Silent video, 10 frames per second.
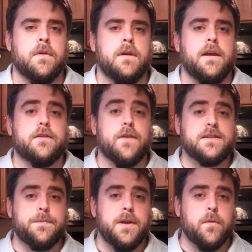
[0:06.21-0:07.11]
It's
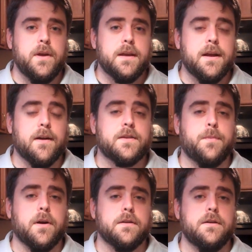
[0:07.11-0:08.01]
recipe week here at
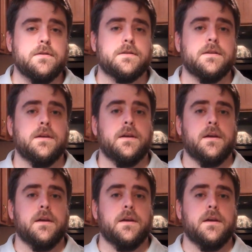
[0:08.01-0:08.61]
SparkNotes,